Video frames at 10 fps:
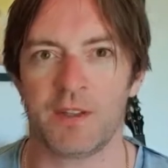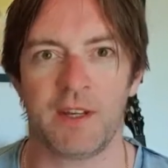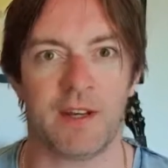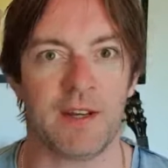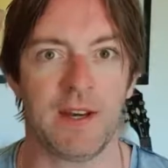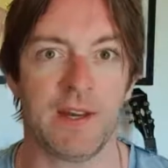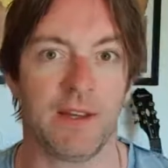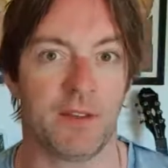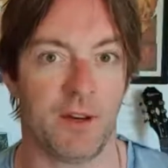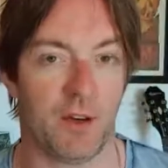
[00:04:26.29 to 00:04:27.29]
didn't
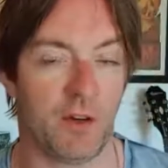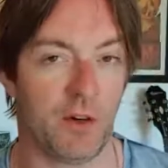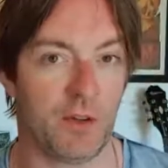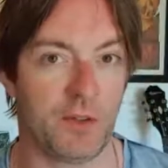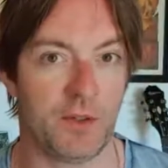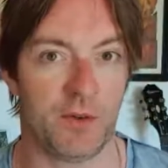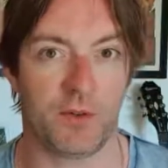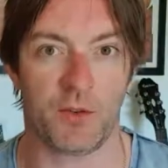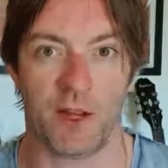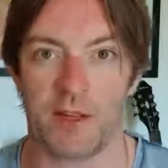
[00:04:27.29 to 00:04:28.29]
need a God to have
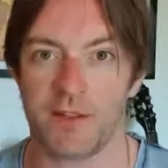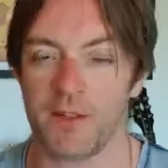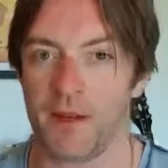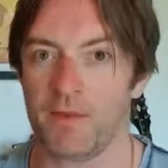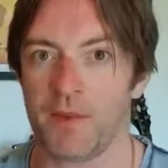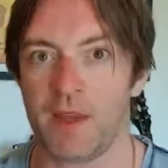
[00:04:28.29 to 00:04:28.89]
created it,